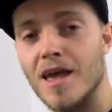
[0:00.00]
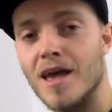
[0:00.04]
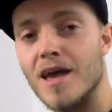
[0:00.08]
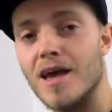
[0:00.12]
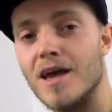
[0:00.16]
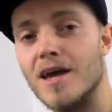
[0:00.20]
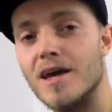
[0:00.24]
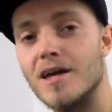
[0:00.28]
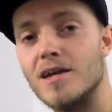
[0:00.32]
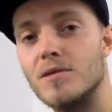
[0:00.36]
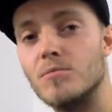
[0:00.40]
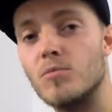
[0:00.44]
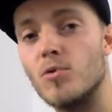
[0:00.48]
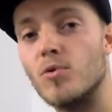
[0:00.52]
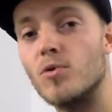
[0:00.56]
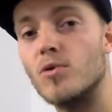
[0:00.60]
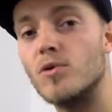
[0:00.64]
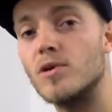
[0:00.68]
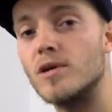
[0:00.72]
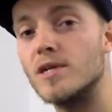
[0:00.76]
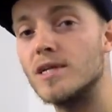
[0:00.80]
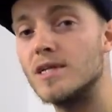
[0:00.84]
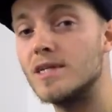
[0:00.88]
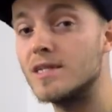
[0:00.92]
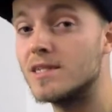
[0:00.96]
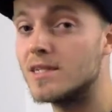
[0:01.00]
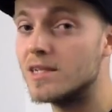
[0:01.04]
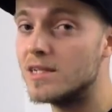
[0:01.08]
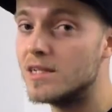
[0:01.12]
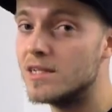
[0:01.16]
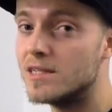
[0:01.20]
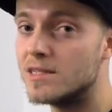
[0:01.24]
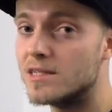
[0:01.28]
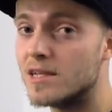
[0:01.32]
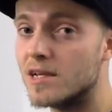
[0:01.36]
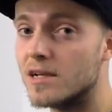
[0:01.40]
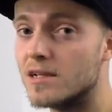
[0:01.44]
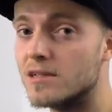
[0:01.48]
and more in
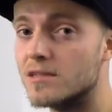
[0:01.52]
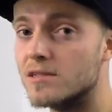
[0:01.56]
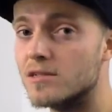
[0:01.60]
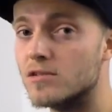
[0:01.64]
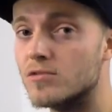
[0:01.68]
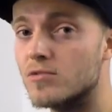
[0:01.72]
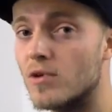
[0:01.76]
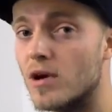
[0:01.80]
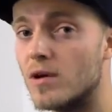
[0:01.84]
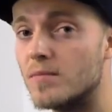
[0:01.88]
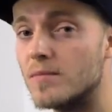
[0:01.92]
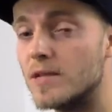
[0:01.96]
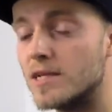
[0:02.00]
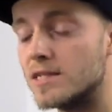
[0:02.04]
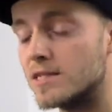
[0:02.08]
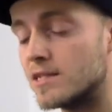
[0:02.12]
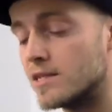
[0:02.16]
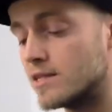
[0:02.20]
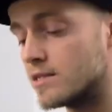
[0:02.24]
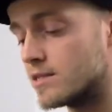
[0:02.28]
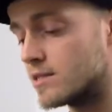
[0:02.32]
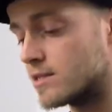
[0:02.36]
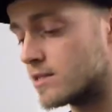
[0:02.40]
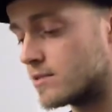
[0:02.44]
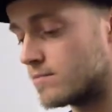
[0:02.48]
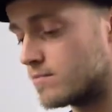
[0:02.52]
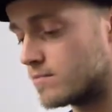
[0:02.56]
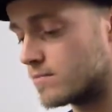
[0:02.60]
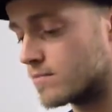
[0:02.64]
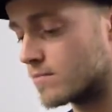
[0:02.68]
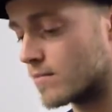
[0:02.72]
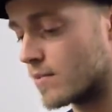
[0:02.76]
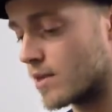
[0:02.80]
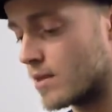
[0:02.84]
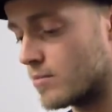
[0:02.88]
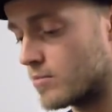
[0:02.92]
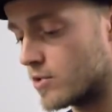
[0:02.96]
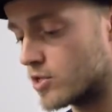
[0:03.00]
detailed drum lessons,
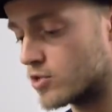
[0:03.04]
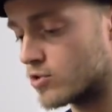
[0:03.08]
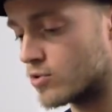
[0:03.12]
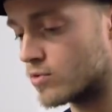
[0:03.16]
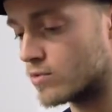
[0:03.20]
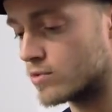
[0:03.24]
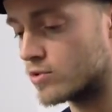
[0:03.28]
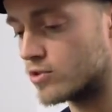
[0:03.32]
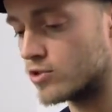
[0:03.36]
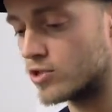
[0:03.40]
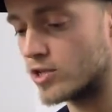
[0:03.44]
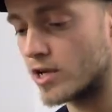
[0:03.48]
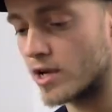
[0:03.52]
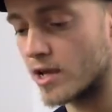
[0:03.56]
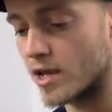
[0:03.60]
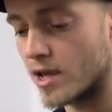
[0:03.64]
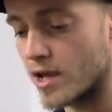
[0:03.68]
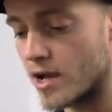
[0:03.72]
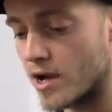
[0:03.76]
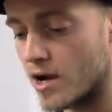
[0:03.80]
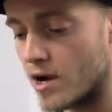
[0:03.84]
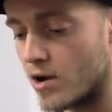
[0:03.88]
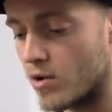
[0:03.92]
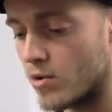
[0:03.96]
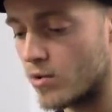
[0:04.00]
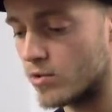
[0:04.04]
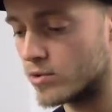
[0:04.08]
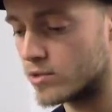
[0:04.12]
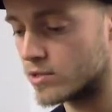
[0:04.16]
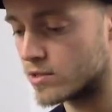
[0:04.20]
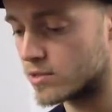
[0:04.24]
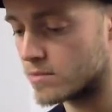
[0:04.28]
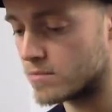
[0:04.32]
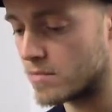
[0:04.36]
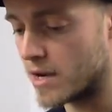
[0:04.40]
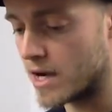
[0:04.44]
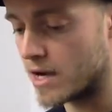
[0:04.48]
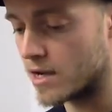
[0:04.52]
be sure to check out
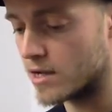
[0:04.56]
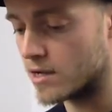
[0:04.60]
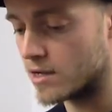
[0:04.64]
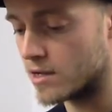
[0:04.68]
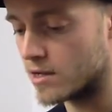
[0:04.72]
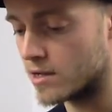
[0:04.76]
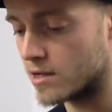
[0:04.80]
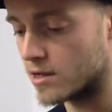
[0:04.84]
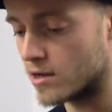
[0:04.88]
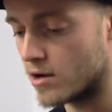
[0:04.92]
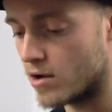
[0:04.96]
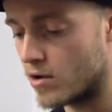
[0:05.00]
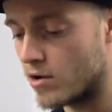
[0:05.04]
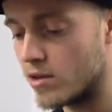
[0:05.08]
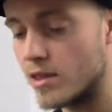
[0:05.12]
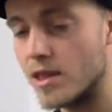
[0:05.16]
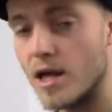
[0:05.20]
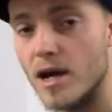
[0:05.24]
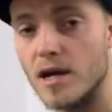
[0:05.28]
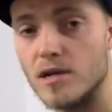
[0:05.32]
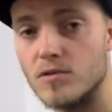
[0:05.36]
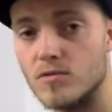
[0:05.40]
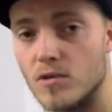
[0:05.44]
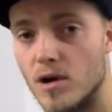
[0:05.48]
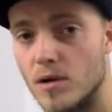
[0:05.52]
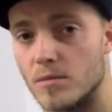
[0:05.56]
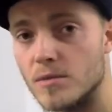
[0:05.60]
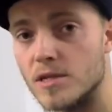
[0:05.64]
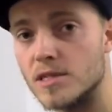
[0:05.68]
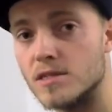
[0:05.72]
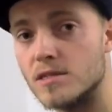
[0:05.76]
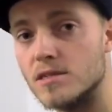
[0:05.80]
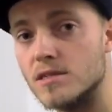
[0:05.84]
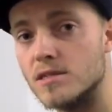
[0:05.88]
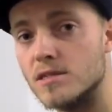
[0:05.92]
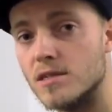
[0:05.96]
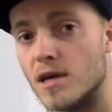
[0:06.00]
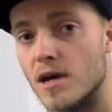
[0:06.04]
my online drum
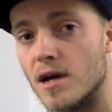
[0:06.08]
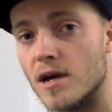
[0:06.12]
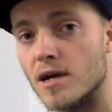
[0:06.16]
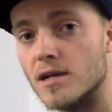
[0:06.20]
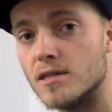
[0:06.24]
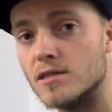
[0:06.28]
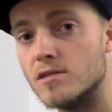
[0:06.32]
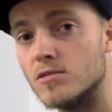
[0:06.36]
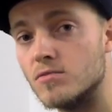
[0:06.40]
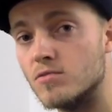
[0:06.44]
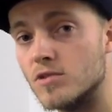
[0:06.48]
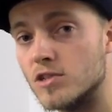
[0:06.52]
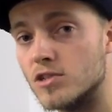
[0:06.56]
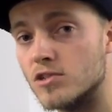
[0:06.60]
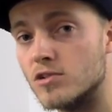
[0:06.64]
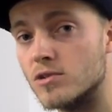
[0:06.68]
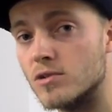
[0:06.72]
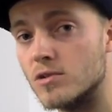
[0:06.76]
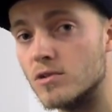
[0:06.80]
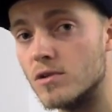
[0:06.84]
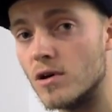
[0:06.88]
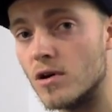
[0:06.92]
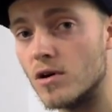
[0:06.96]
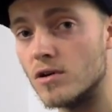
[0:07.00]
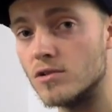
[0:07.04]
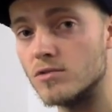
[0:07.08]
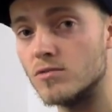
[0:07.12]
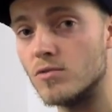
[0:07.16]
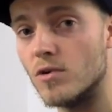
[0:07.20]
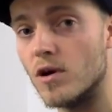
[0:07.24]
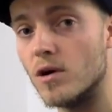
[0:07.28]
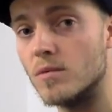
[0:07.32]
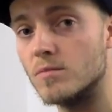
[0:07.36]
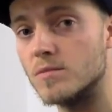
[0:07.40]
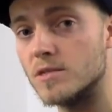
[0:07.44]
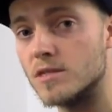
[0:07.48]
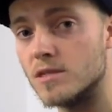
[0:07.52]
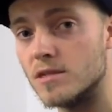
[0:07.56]
lesson site,
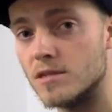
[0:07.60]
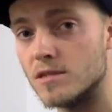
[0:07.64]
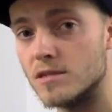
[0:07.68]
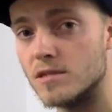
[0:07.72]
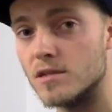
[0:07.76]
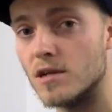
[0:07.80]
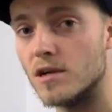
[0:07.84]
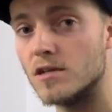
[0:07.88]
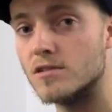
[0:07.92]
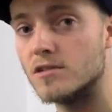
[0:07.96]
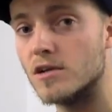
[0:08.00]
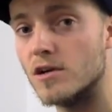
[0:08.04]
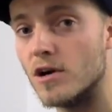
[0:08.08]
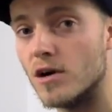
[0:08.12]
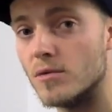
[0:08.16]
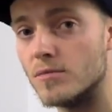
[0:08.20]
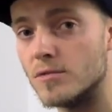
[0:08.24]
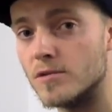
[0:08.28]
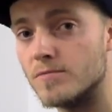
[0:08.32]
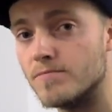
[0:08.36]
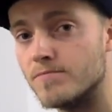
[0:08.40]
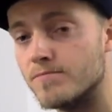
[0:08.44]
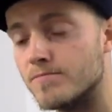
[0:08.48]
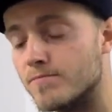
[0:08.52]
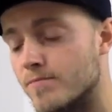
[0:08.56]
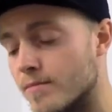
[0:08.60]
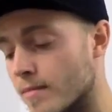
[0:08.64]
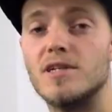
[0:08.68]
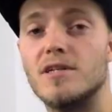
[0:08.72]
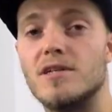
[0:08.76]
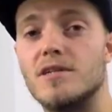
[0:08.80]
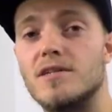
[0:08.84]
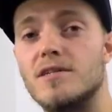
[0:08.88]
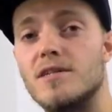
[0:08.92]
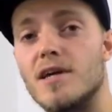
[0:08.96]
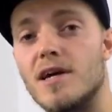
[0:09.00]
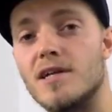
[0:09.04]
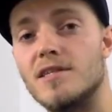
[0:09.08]
richardondrums.com.
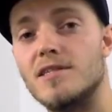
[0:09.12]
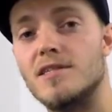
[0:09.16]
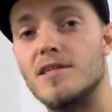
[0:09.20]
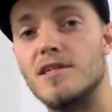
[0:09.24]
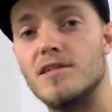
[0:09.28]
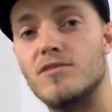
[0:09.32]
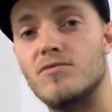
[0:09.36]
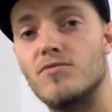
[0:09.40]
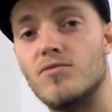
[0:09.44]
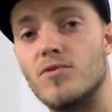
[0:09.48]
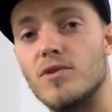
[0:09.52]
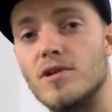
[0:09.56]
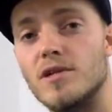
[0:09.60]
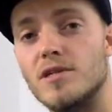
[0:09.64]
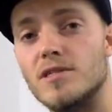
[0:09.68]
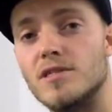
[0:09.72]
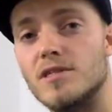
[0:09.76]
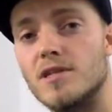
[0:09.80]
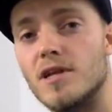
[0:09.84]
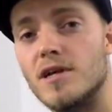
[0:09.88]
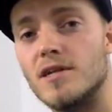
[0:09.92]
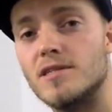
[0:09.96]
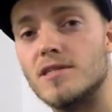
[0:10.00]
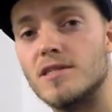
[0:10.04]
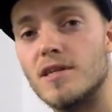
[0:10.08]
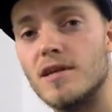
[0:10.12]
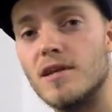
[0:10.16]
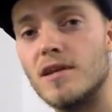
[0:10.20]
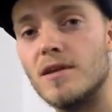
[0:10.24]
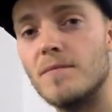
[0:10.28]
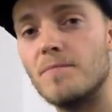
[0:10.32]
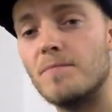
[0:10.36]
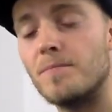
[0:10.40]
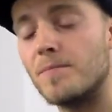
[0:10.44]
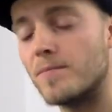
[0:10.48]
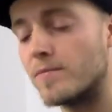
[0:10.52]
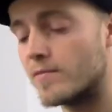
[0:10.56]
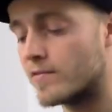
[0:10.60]
That's it for this
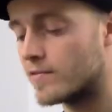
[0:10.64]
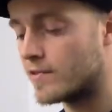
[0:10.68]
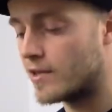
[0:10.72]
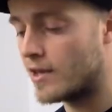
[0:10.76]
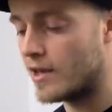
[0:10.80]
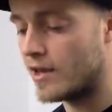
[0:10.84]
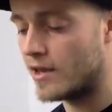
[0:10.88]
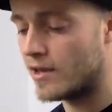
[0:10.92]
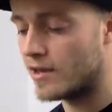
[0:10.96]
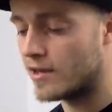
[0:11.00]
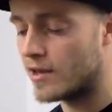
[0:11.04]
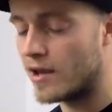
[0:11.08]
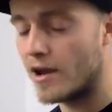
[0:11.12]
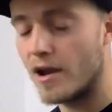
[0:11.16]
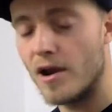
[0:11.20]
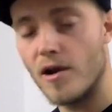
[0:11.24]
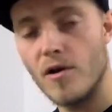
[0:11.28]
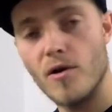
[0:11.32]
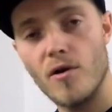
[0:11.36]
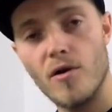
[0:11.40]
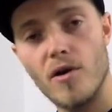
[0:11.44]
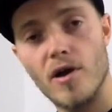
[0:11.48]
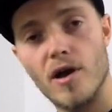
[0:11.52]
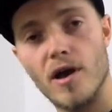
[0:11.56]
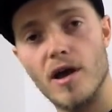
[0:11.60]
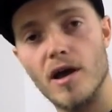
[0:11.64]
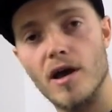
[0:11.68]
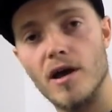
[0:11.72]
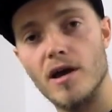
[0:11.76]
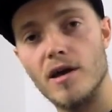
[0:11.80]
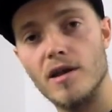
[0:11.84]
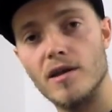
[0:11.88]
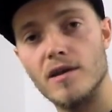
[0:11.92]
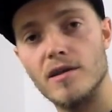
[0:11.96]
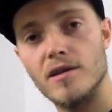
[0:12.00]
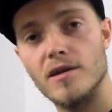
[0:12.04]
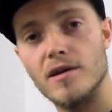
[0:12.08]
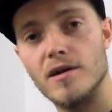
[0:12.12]
lesson. Take care,
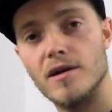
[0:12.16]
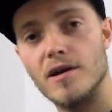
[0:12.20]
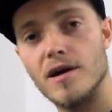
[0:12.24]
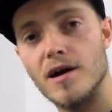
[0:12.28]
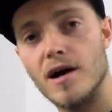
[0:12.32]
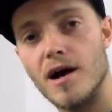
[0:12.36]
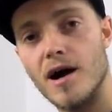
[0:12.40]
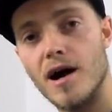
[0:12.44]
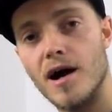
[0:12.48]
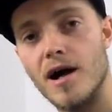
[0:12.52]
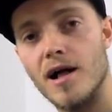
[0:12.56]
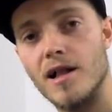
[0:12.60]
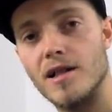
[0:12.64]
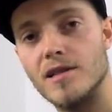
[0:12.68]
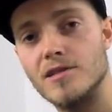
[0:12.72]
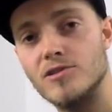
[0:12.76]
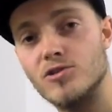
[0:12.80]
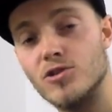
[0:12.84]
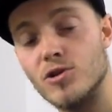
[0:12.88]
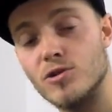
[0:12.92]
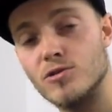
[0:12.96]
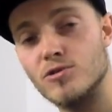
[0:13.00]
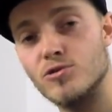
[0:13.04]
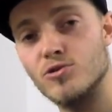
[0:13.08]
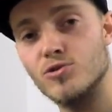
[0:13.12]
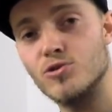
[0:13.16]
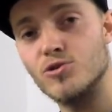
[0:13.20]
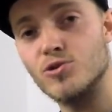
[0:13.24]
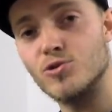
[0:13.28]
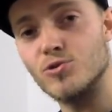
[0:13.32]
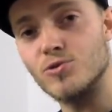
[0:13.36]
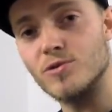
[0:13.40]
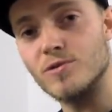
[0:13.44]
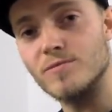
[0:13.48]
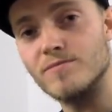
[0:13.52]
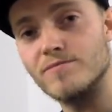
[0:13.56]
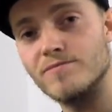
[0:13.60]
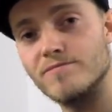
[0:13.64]
and I'll talk to you
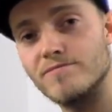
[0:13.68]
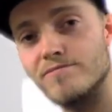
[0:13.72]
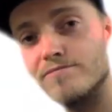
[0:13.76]
soon.